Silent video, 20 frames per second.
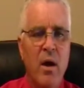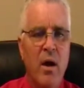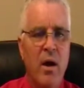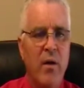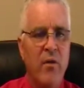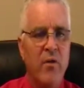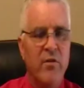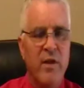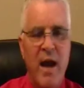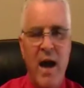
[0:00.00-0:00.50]

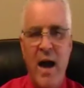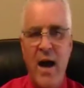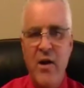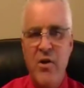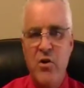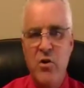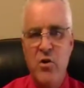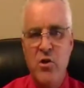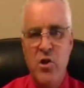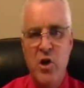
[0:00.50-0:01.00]

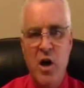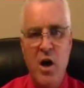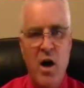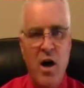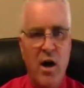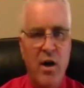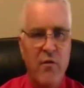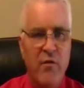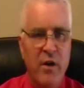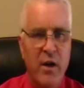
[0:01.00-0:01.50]
Science or
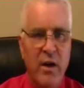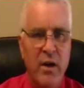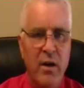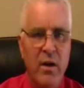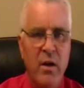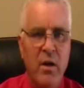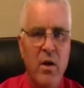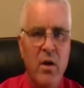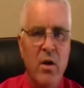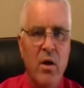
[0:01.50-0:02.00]
geography,
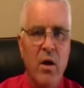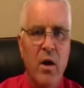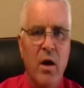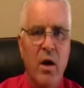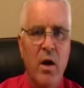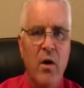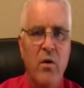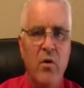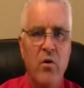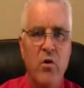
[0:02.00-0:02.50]

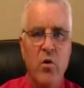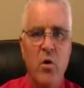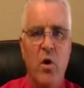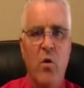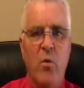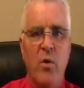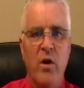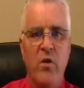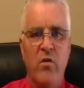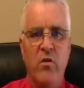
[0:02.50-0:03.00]
do a
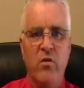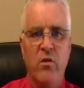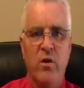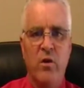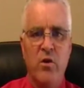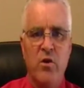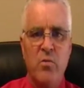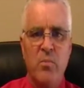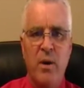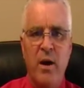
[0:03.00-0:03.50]

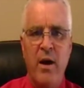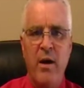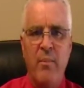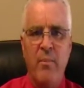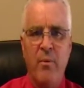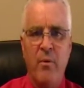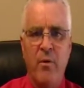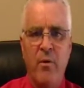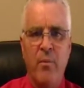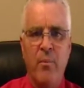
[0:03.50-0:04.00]
research
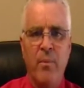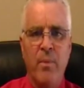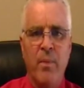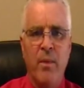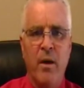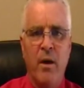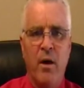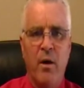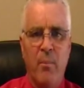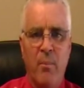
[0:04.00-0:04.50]
paper
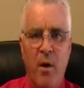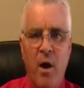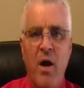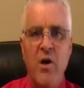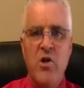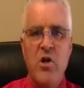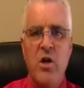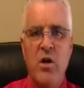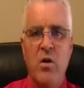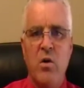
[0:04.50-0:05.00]

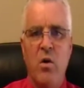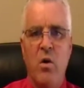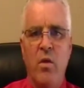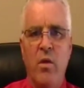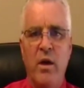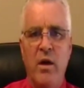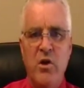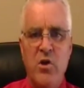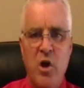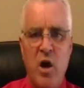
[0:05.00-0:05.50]
project on
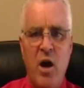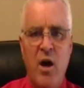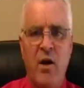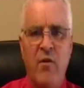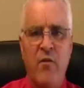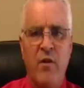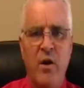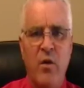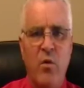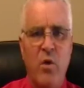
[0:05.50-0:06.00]
the
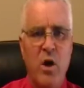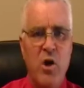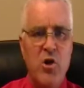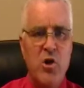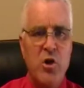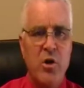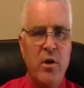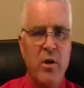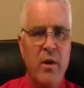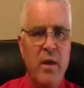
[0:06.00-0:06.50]
geography of
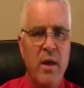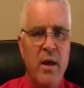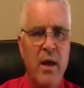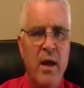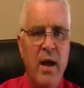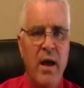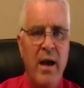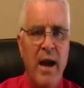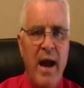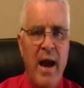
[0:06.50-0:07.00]
Russia
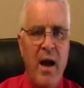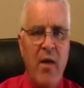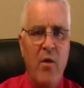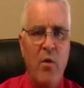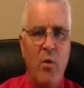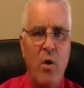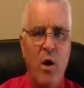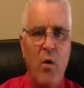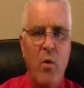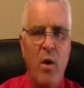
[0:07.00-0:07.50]
and how
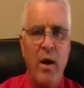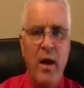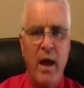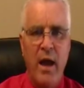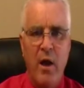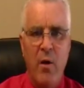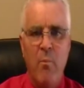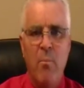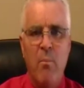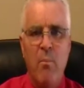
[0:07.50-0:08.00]
the railway
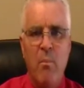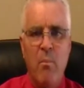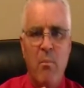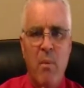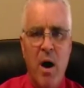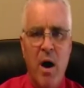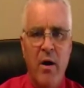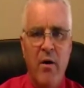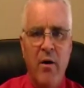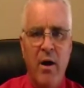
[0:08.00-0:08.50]
helped
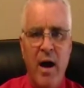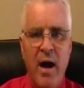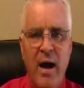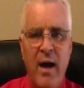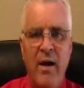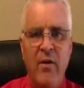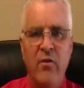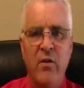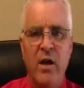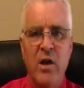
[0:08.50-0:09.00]

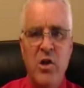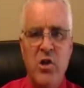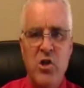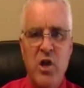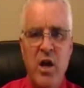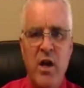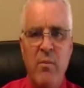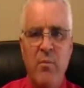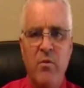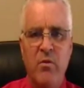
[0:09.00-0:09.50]
modernize and
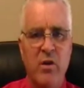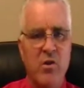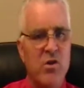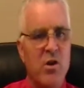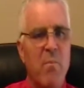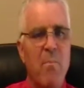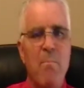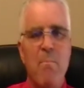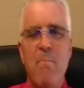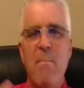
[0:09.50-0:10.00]
shape such
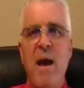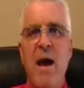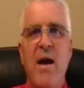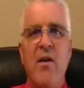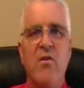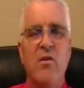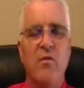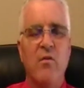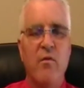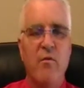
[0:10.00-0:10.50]
a
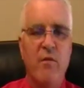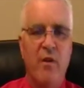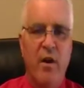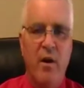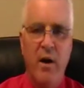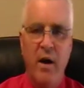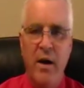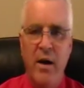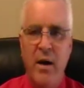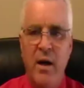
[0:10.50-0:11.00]
massive and
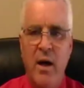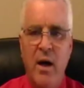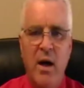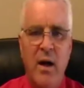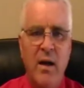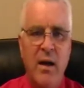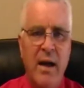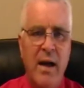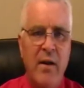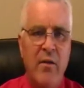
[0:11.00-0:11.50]
varied
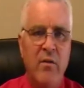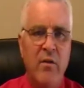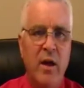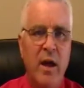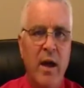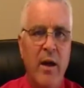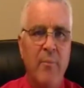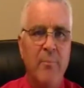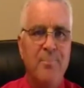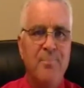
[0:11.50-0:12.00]

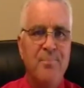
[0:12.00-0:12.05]
landscape.